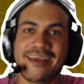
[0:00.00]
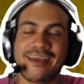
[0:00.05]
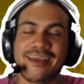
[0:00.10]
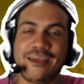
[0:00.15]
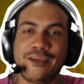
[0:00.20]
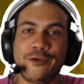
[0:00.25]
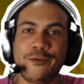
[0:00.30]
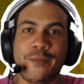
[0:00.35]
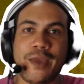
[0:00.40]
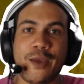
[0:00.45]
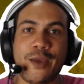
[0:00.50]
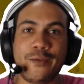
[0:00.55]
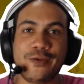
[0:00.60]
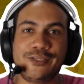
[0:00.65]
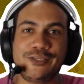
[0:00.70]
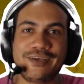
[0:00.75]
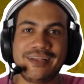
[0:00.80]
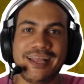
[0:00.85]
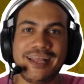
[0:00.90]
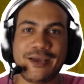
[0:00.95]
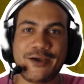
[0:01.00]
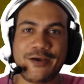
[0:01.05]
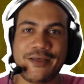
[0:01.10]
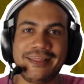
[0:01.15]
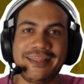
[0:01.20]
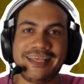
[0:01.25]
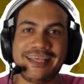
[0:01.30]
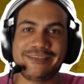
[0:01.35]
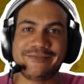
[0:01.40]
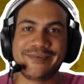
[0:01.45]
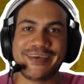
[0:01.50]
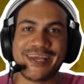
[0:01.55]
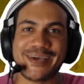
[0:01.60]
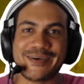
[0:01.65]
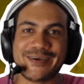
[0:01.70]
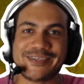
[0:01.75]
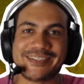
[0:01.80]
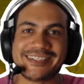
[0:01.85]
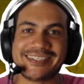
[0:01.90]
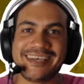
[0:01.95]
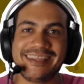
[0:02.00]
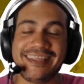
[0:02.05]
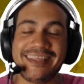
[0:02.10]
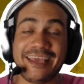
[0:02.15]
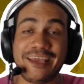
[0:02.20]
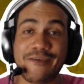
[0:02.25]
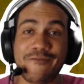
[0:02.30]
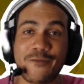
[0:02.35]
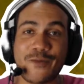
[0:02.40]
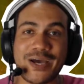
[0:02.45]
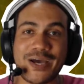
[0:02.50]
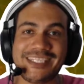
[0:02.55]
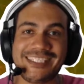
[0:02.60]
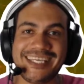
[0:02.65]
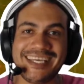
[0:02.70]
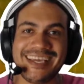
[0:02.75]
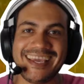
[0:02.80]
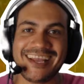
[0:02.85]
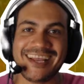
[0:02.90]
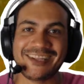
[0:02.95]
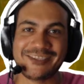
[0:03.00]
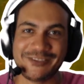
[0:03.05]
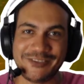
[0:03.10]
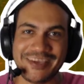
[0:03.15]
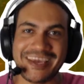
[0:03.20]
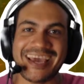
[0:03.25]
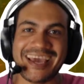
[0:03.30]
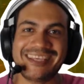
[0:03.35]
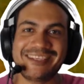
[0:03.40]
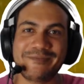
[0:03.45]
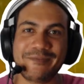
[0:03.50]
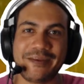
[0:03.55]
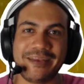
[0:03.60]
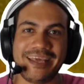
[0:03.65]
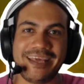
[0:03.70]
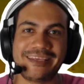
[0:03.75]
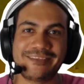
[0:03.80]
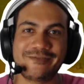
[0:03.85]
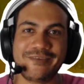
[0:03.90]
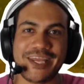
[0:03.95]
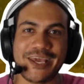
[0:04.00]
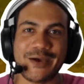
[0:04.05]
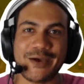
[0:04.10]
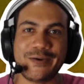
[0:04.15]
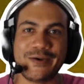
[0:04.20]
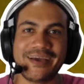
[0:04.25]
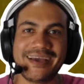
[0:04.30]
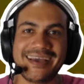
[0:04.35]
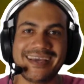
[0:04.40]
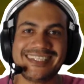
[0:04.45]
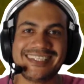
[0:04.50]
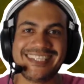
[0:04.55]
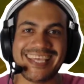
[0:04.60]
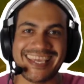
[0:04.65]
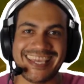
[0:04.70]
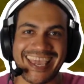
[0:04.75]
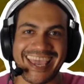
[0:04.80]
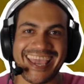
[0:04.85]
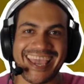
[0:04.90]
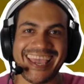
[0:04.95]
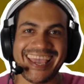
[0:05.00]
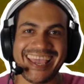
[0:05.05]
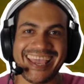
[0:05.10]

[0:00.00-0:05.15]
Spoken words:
you may want to click on these videos. Thank you for watching, and I'll see you guys in my next video. Take care.